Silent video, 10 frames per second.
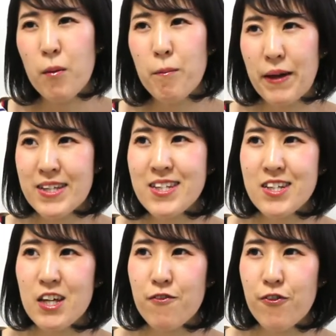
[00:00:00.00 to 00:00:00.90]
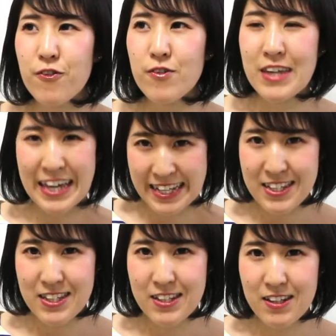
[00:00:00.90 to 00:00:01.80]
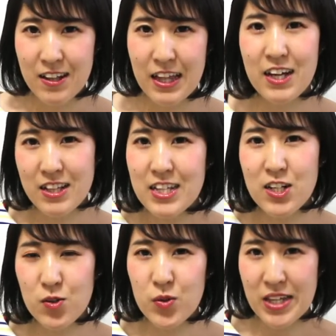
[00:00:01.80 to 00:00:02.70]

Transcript: basically for kids, like a little